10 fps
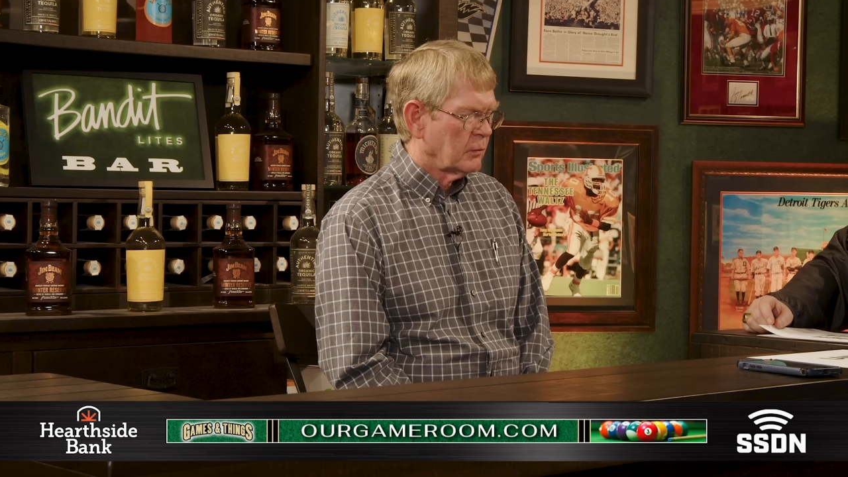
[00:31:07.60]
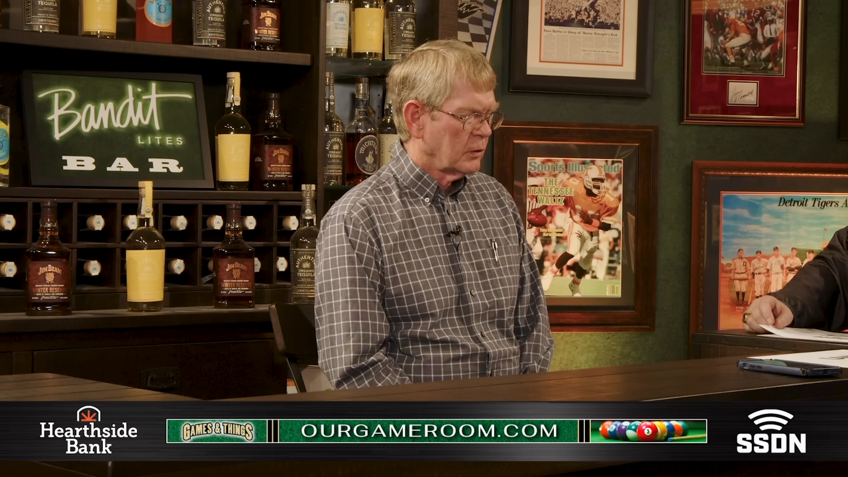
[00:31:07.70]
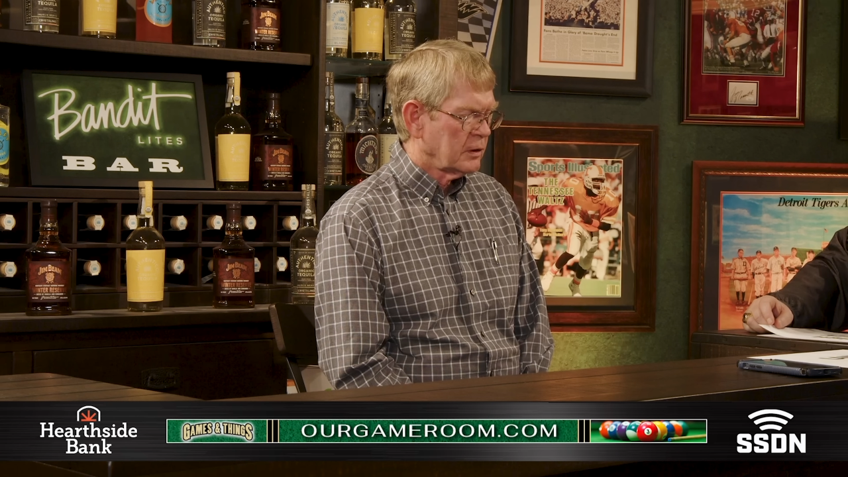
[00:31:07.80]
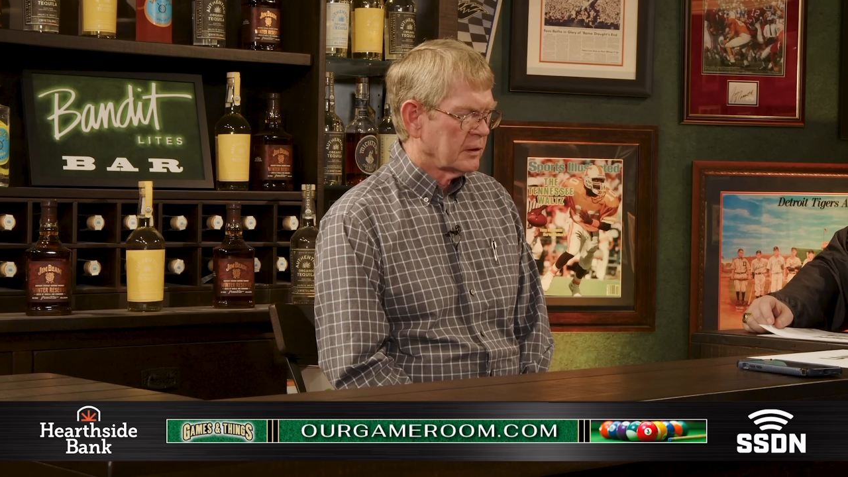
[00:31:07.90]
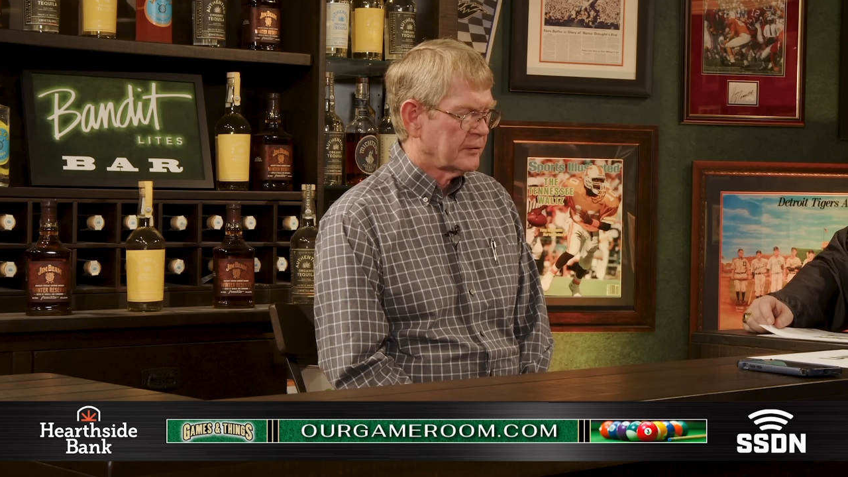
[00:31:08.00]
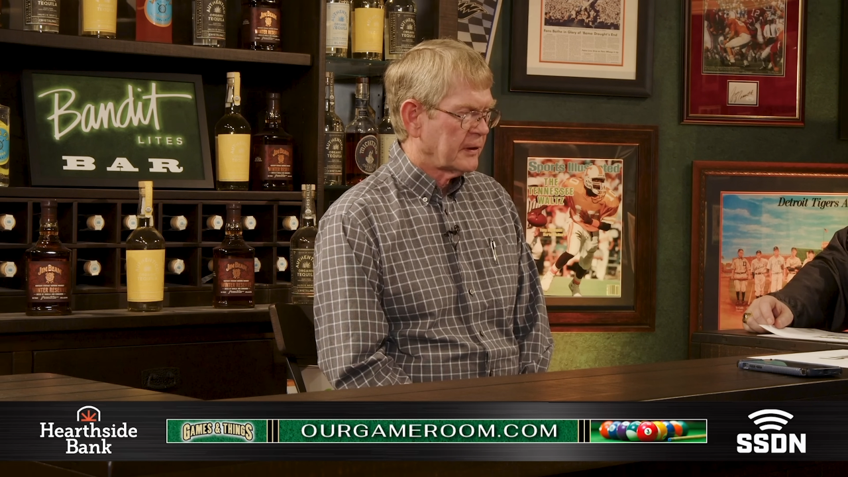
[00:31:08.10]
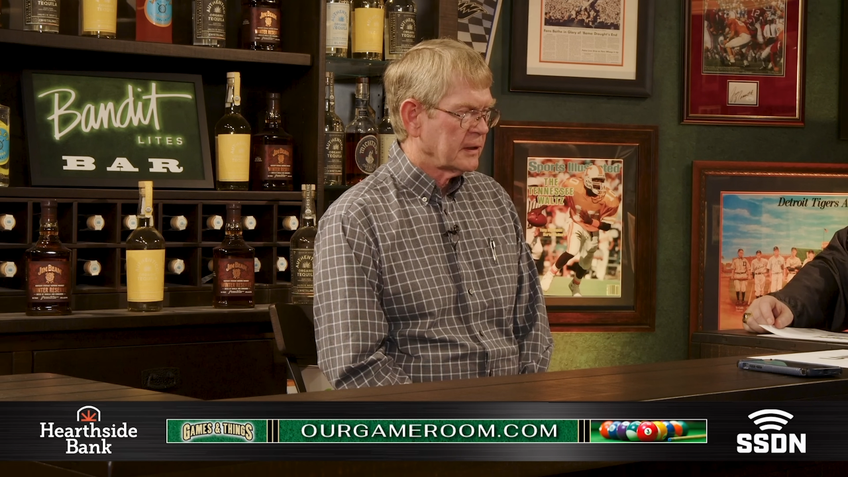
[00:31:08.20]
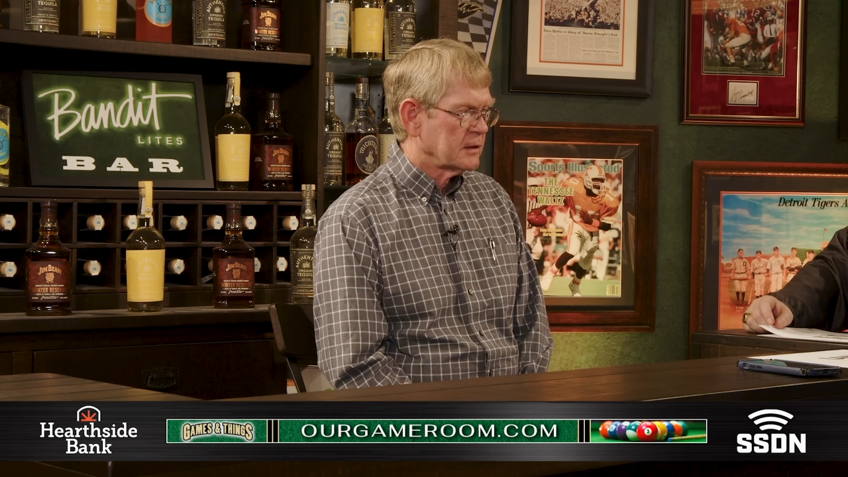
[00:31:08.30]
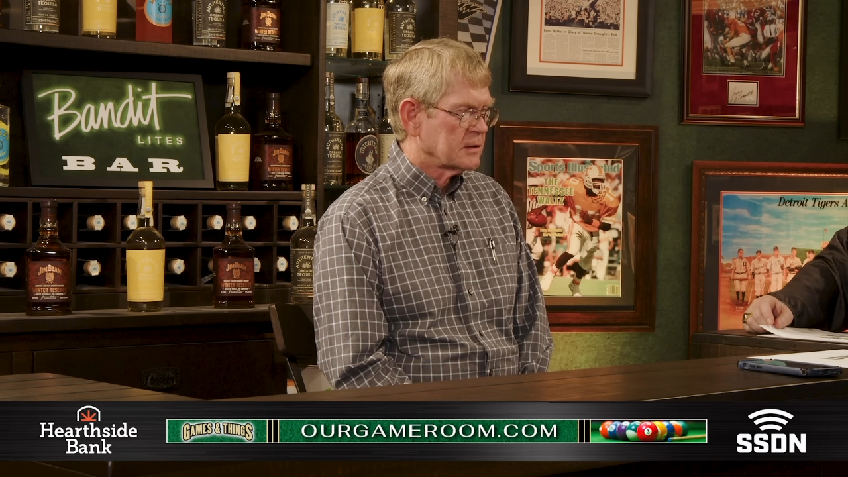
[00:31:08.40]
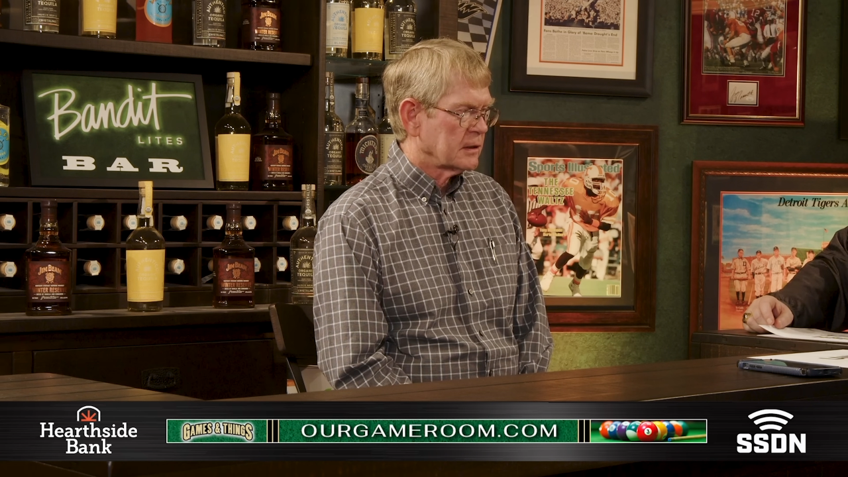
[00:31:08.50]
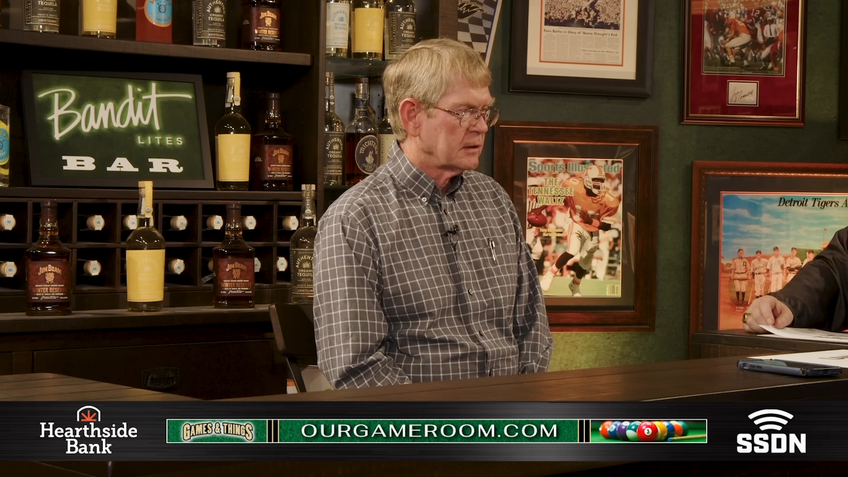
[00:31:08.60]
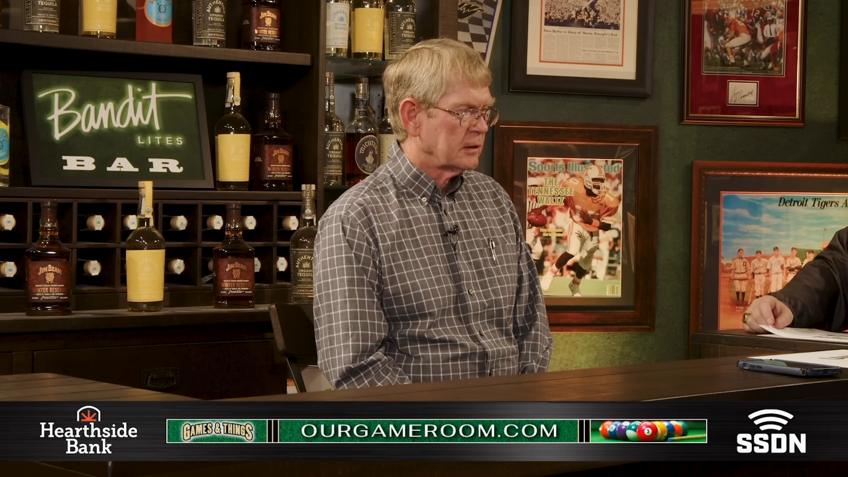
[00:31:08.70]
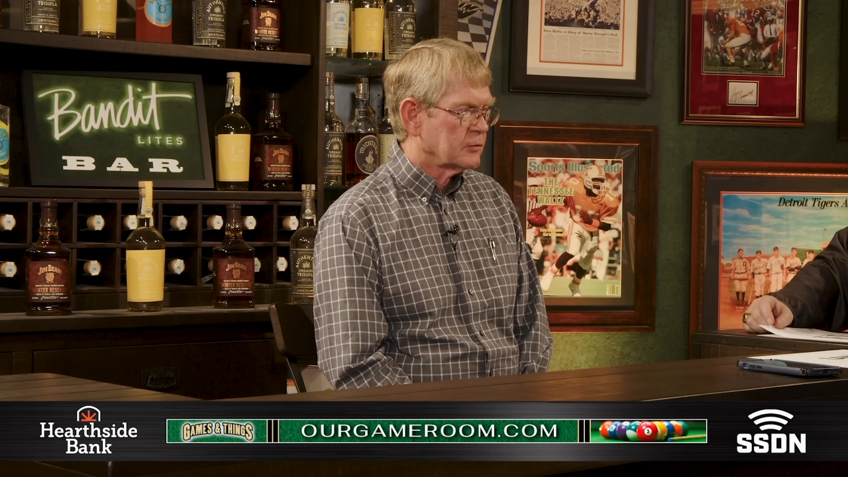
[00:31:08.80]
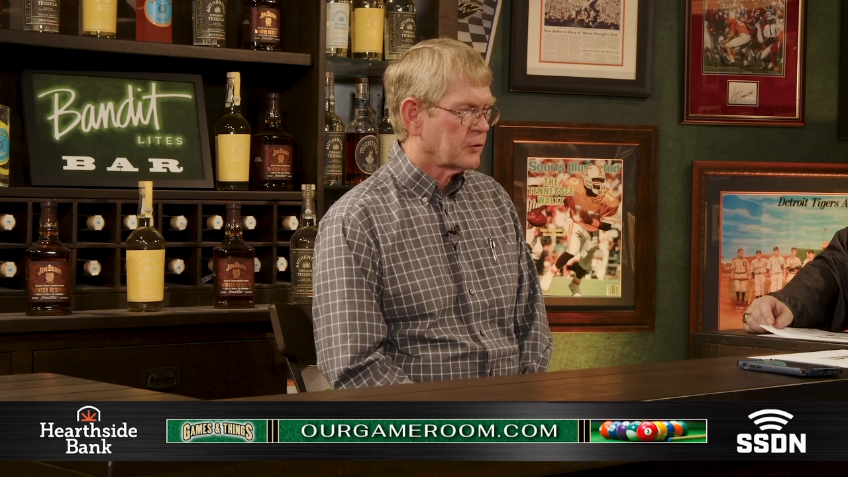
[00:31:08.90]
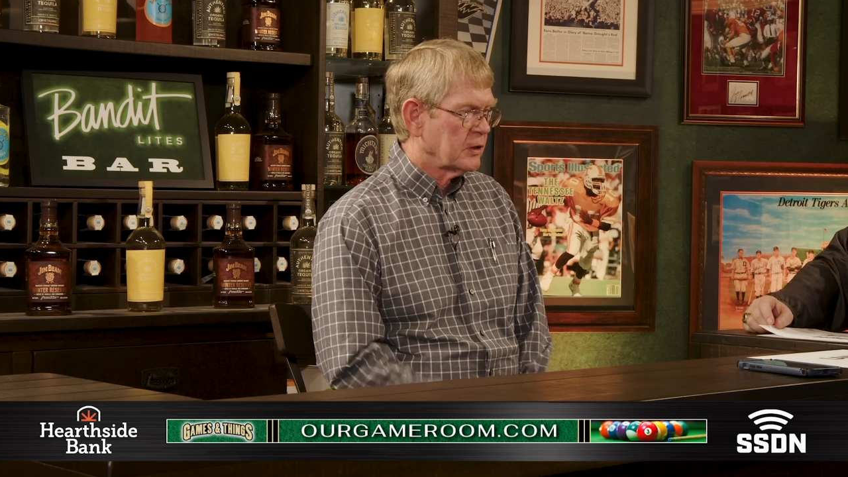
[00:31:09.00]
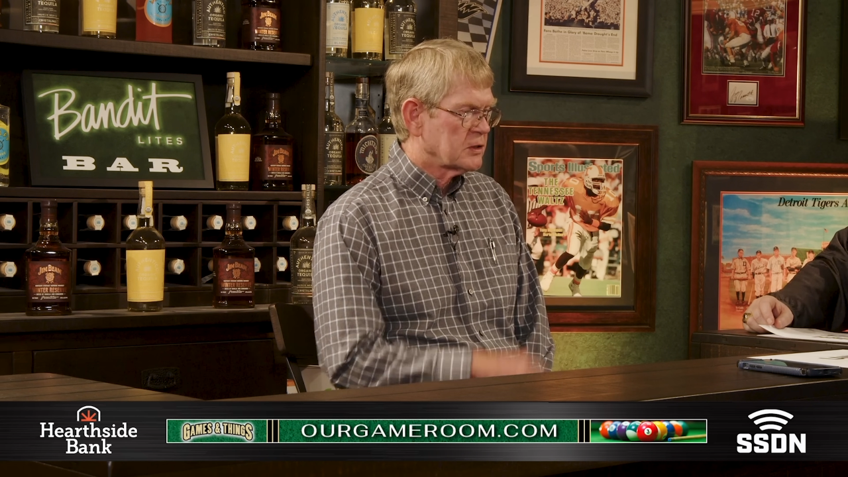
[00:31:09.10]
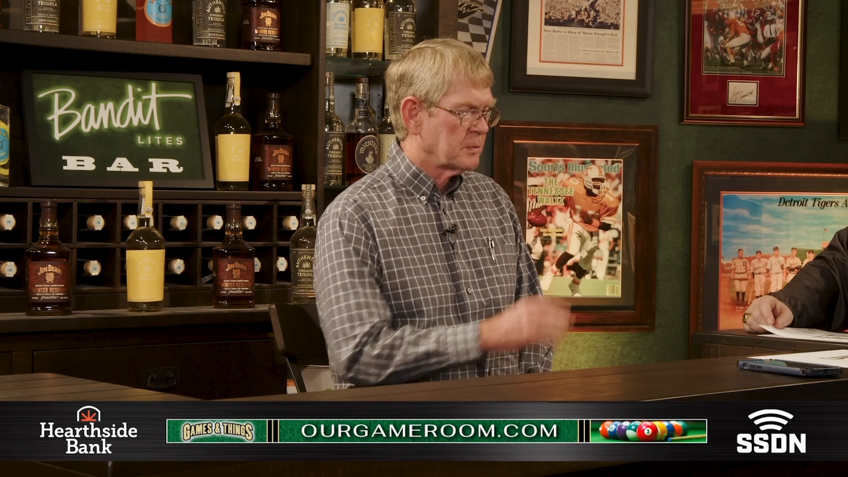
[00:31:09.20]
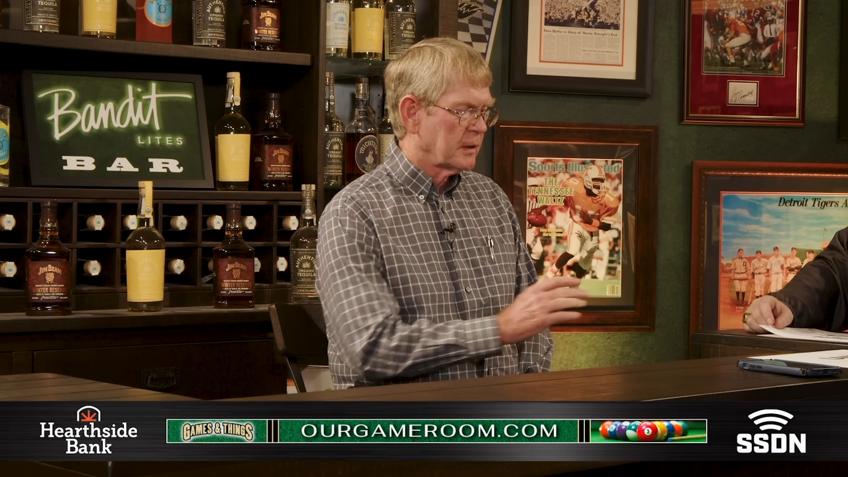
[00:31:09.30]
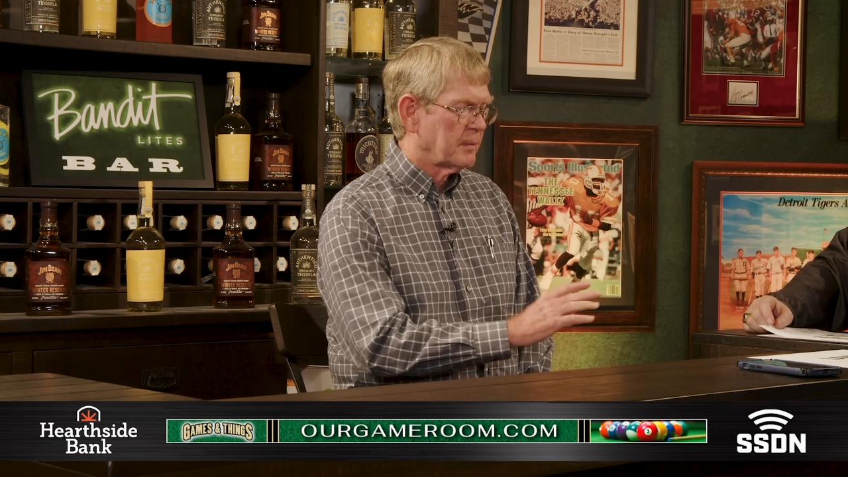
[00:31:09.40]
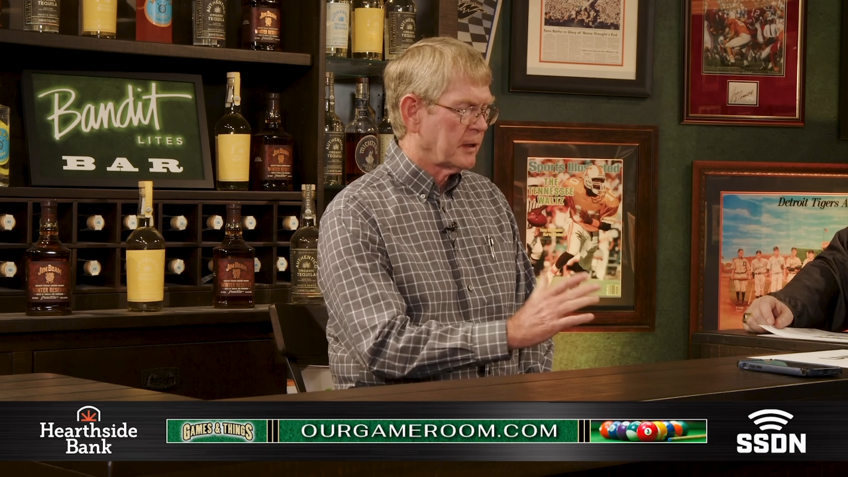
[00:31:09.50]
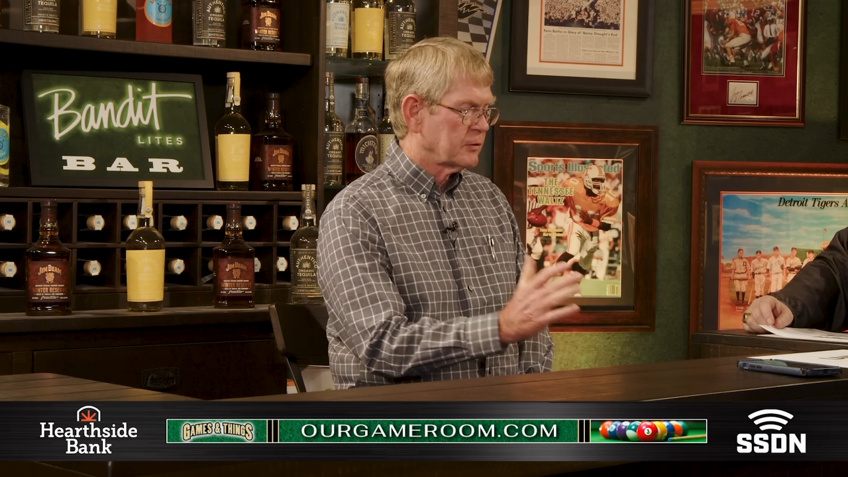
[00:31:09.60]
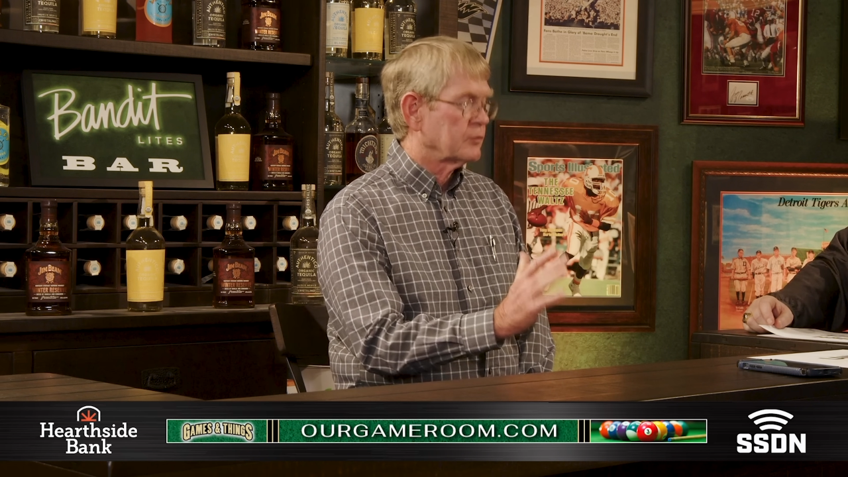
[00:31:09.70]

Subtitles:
one of the things that intrigues me about the